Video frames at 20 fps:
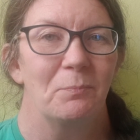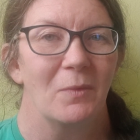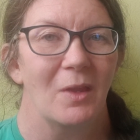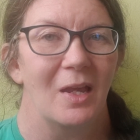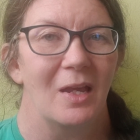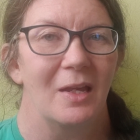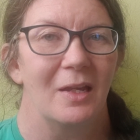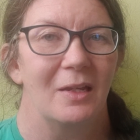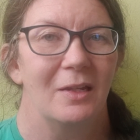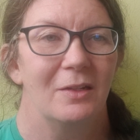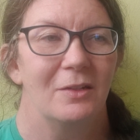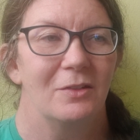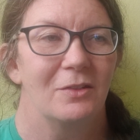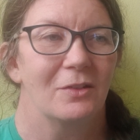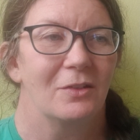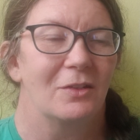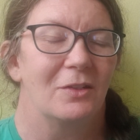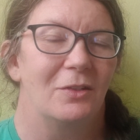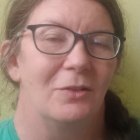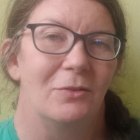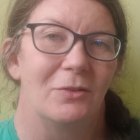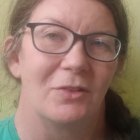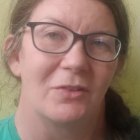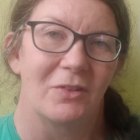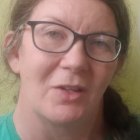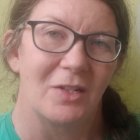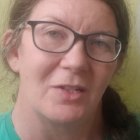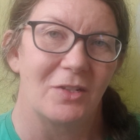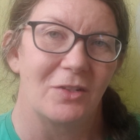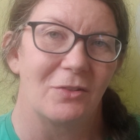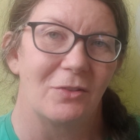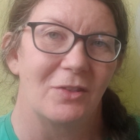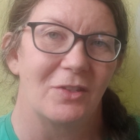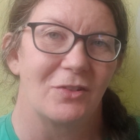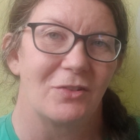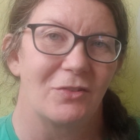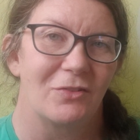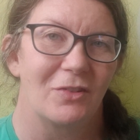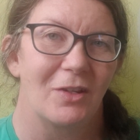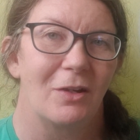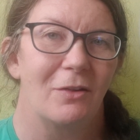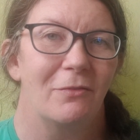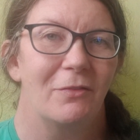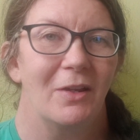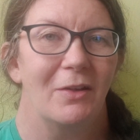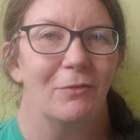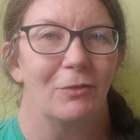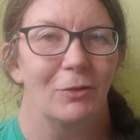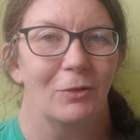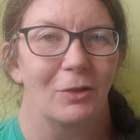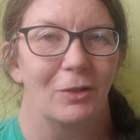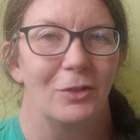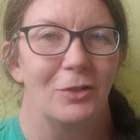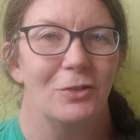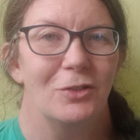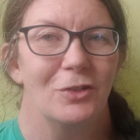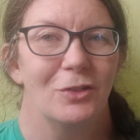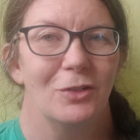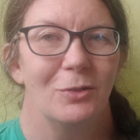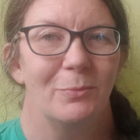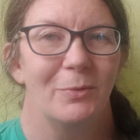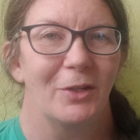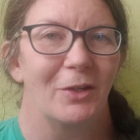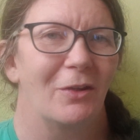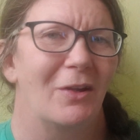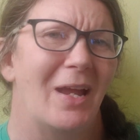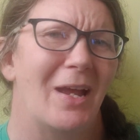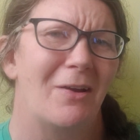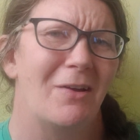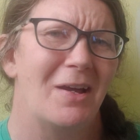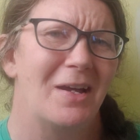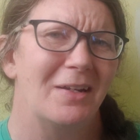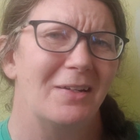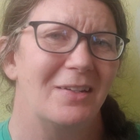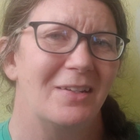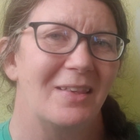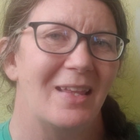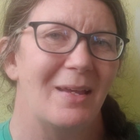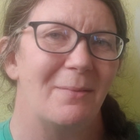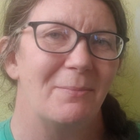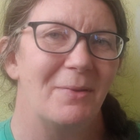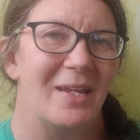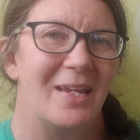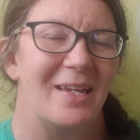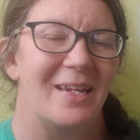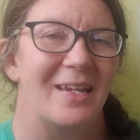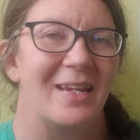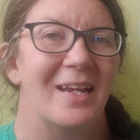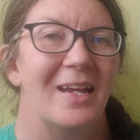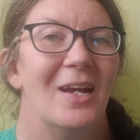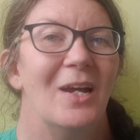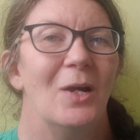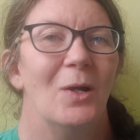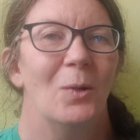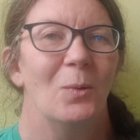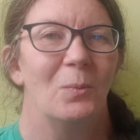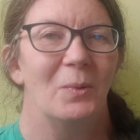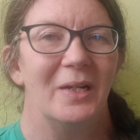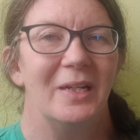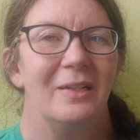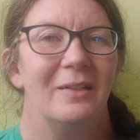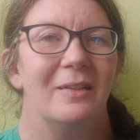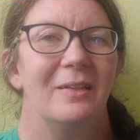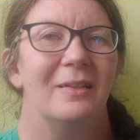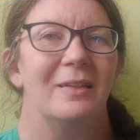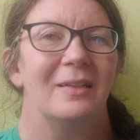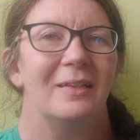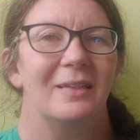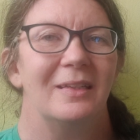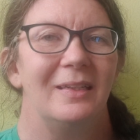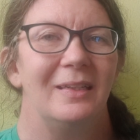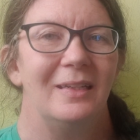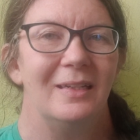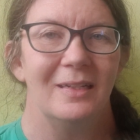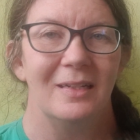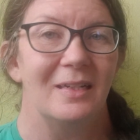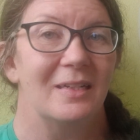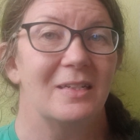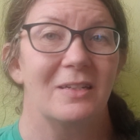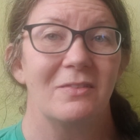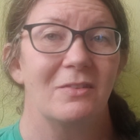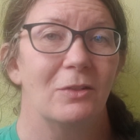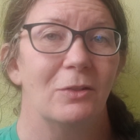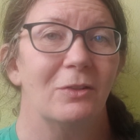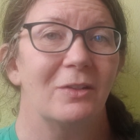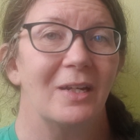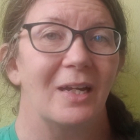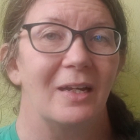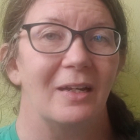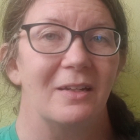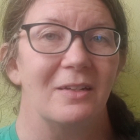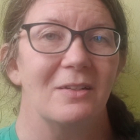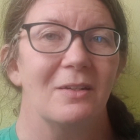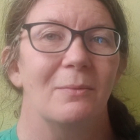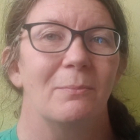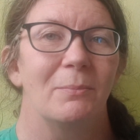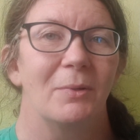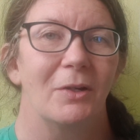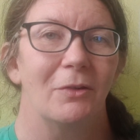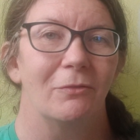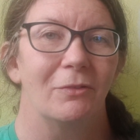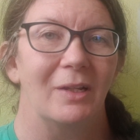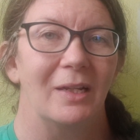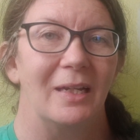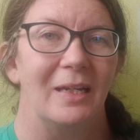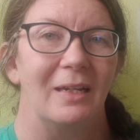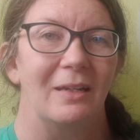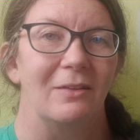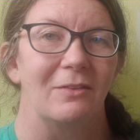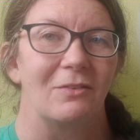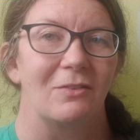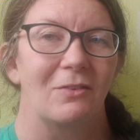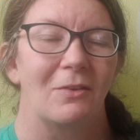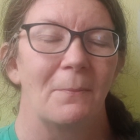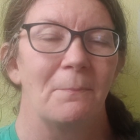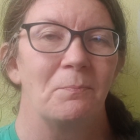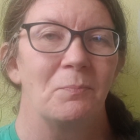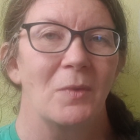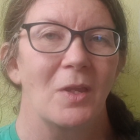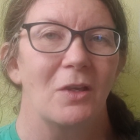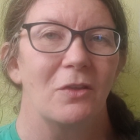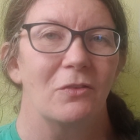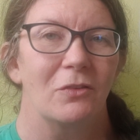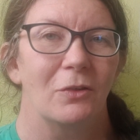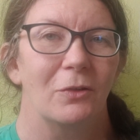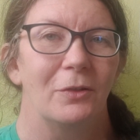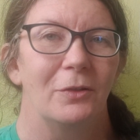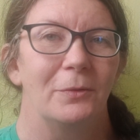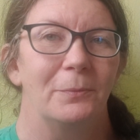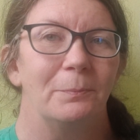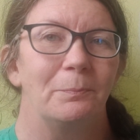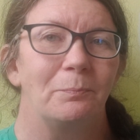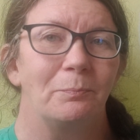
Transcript: and you decide to do this yourself. You have a look on YouTube, you go, how hard could that be? Well, yeah, it doesn't look hard, but it really is. So